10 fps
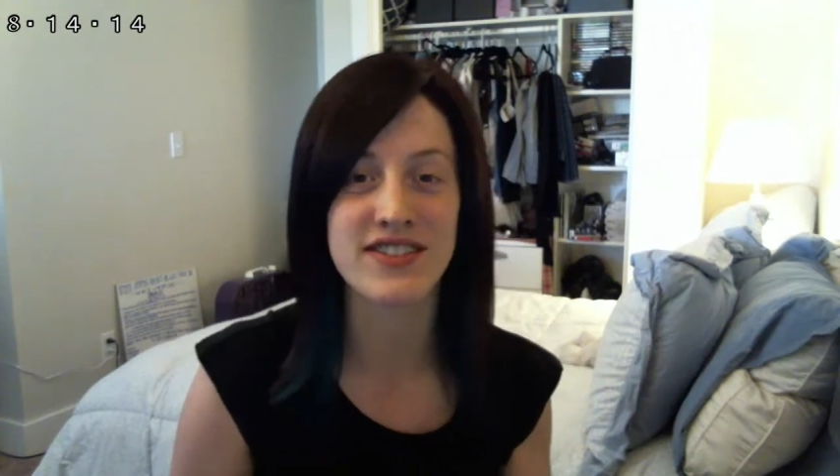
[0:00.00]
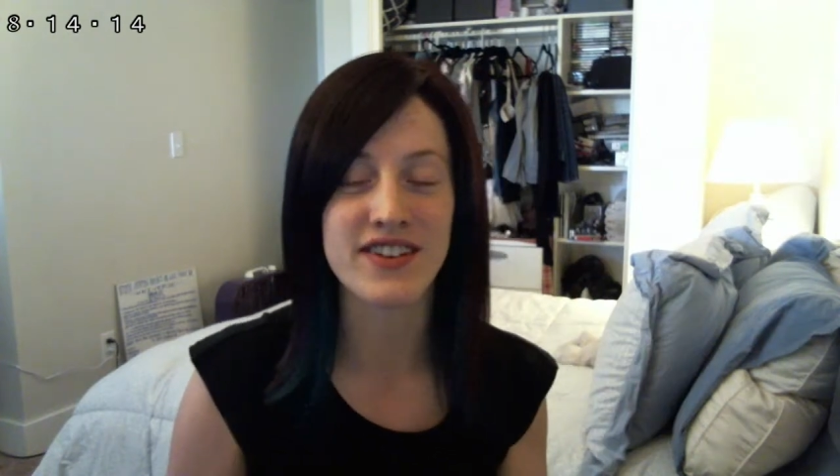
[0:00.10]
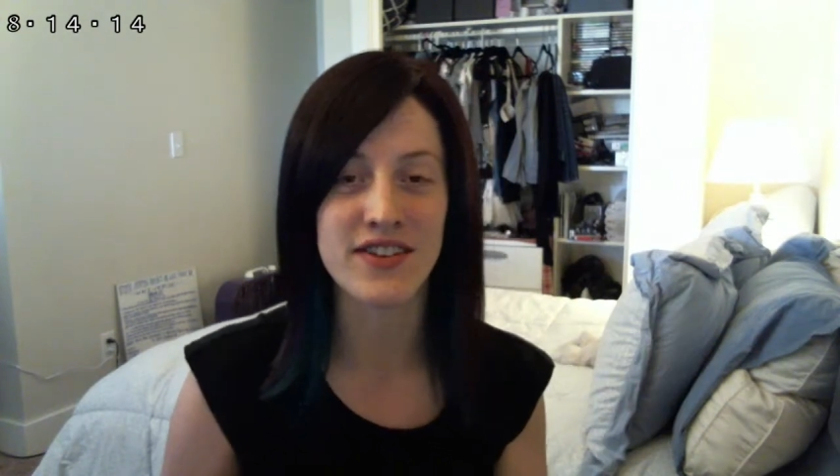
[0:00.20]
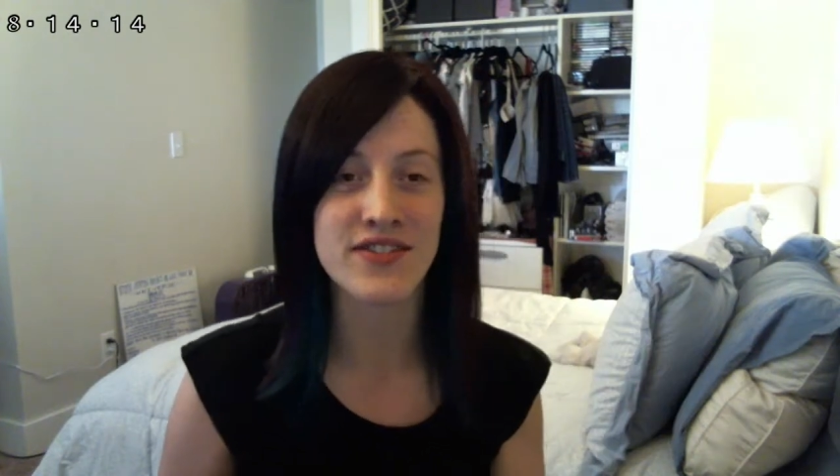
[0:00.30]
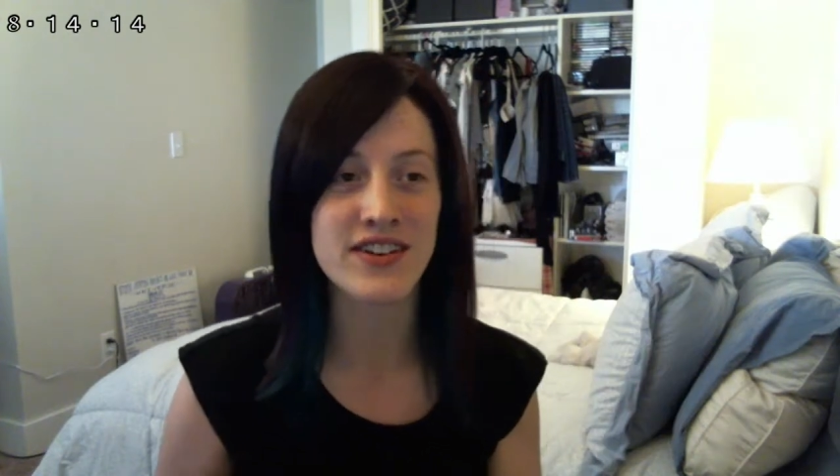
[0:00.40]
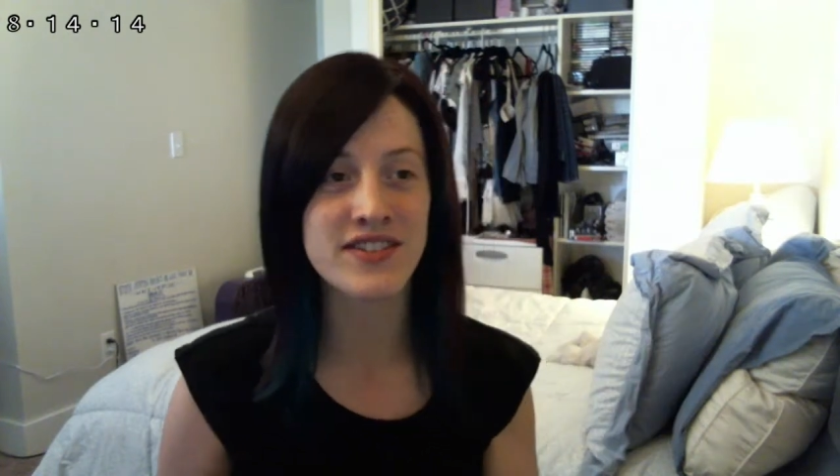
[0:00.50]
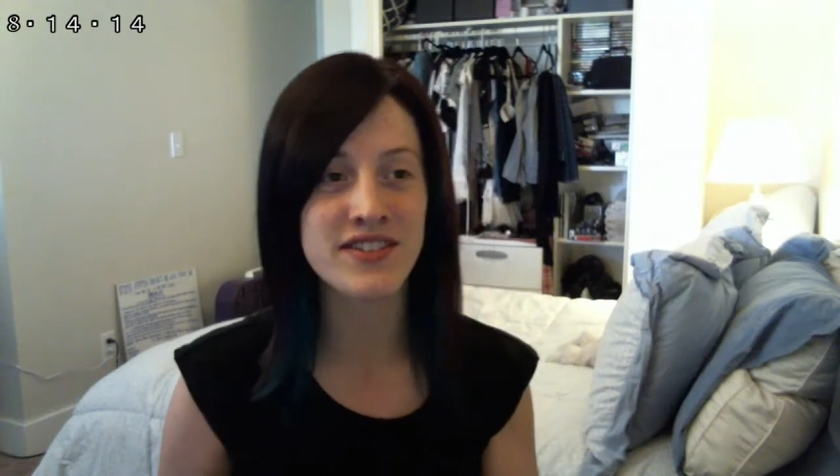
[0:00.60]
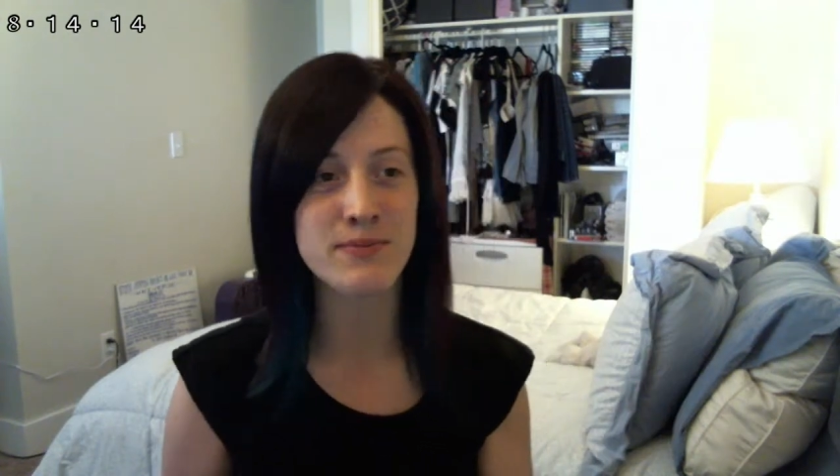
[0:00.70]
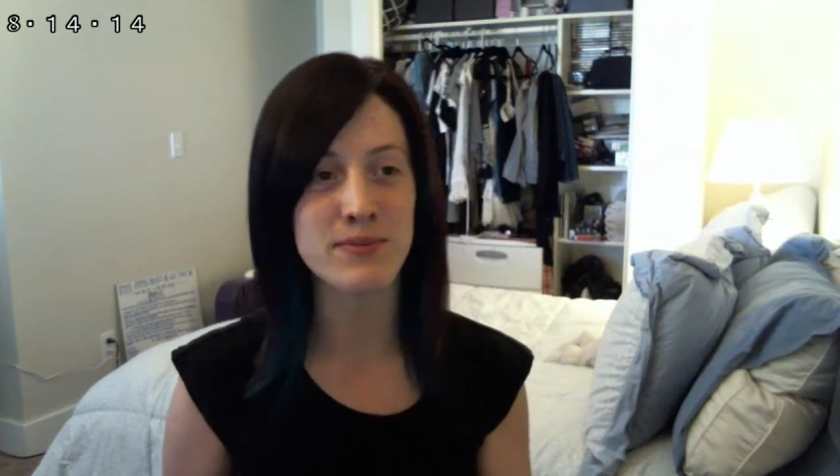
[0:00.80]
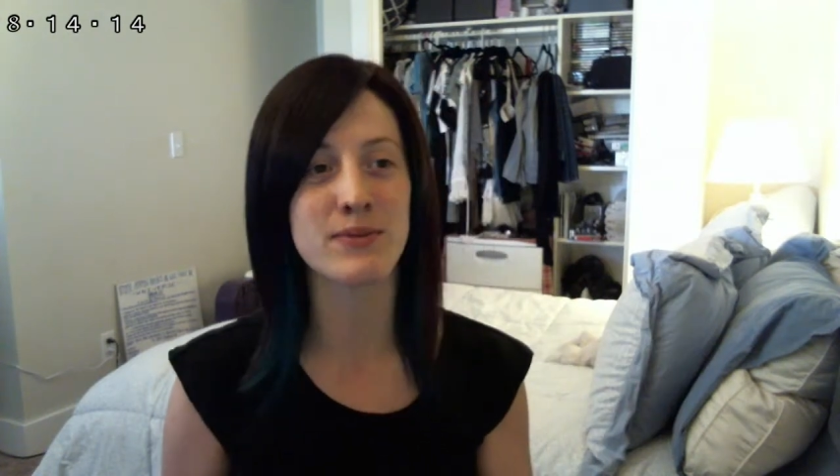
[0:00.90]
stuff is
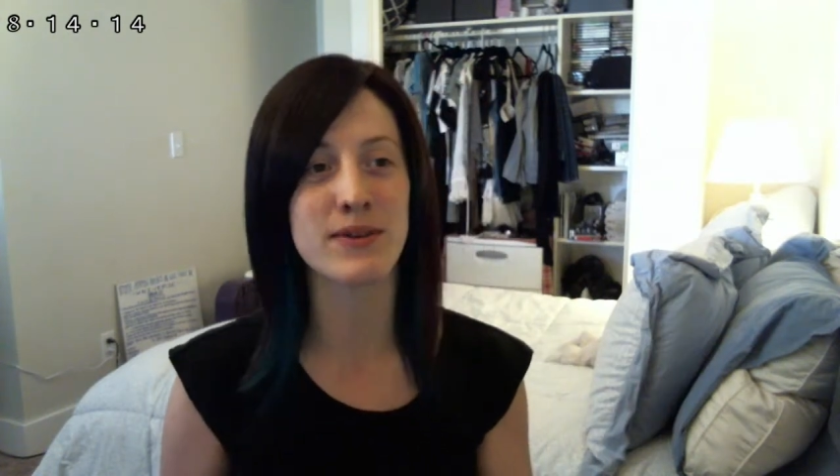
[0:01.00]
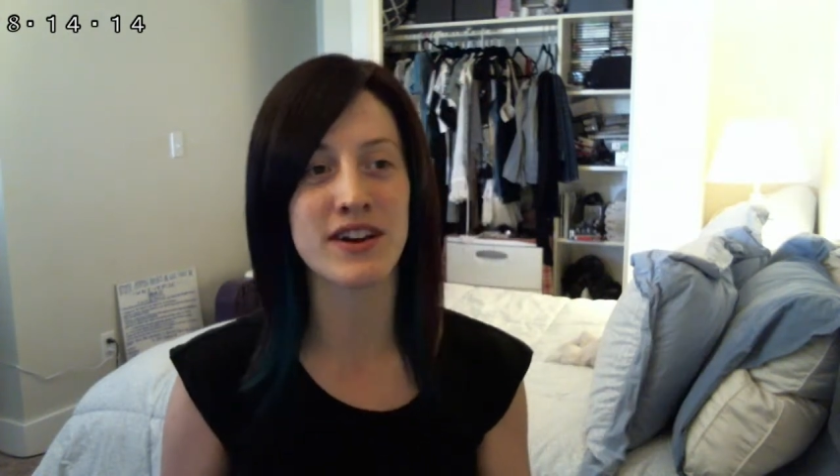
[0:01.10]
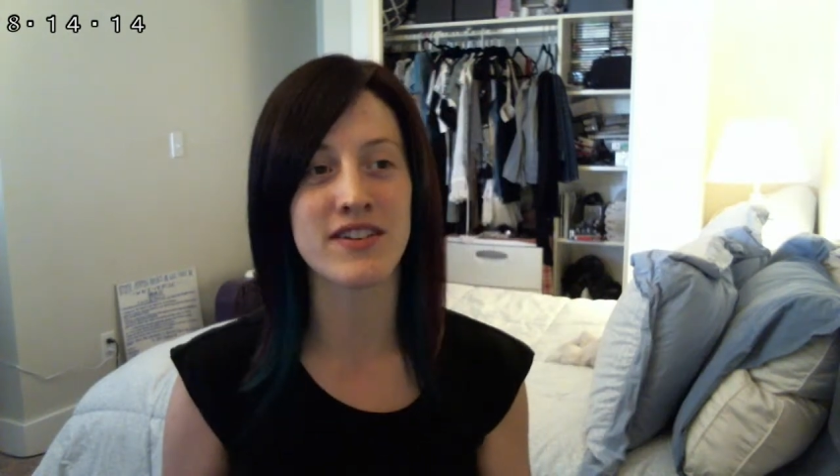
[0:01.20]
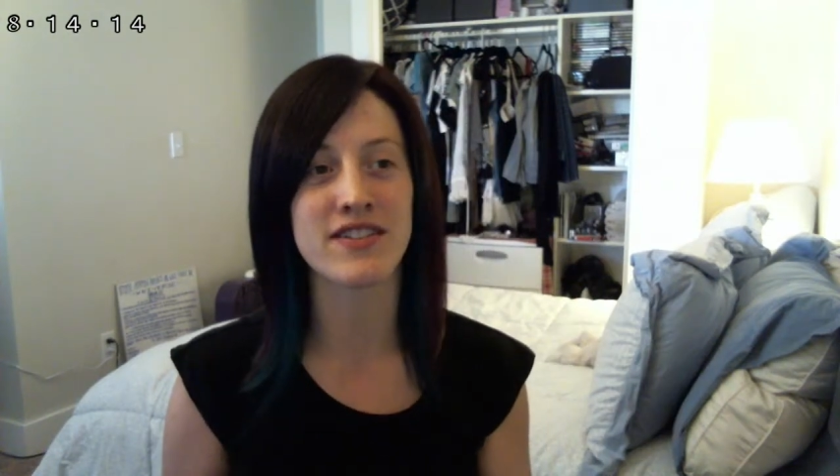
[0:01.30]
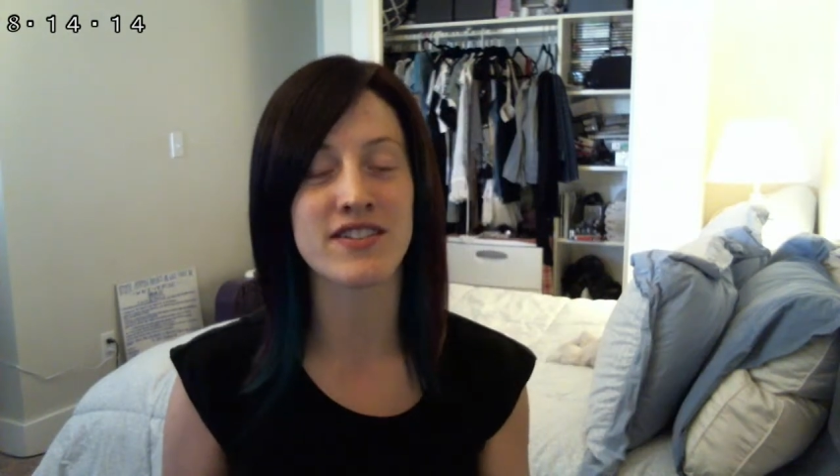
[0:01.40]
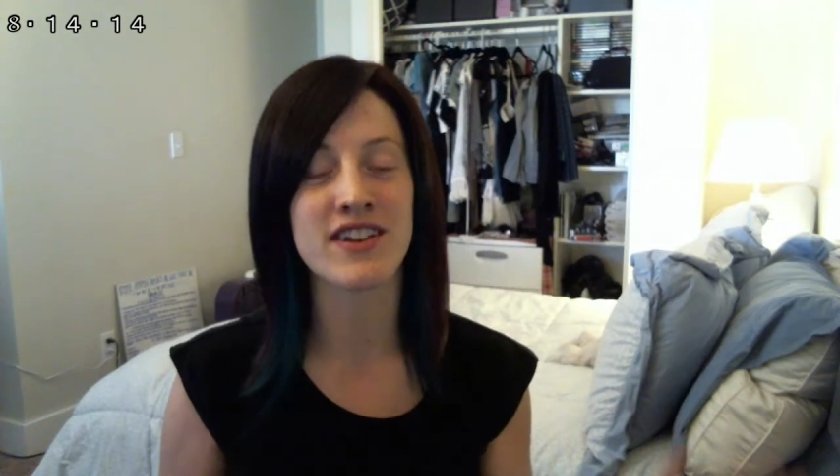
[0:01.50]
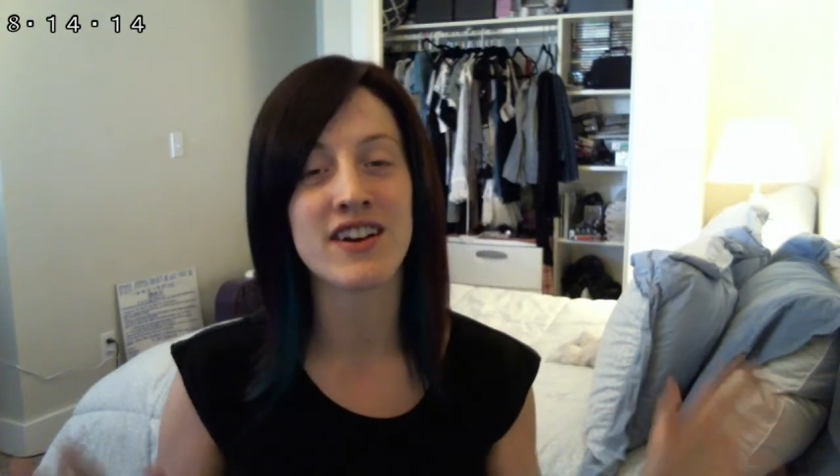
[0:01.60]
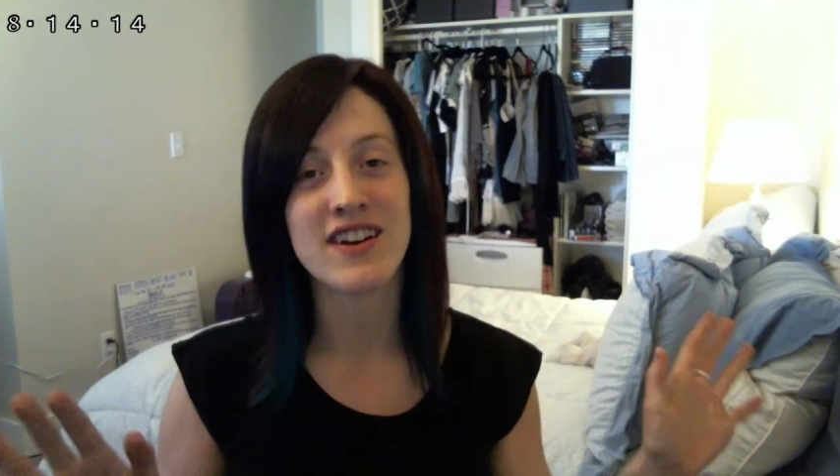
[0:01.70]
simply because